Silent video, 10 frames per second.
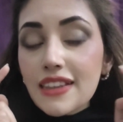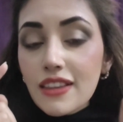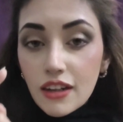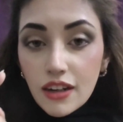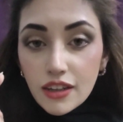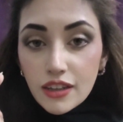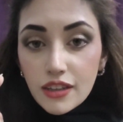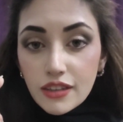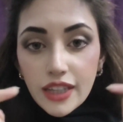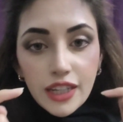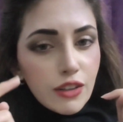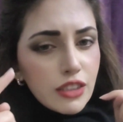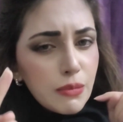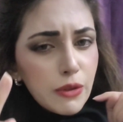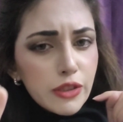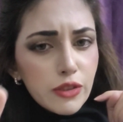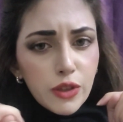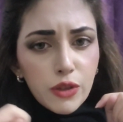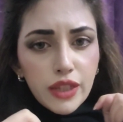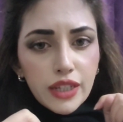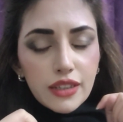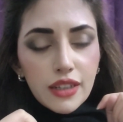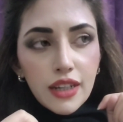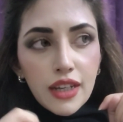learner they are not supposed to know that.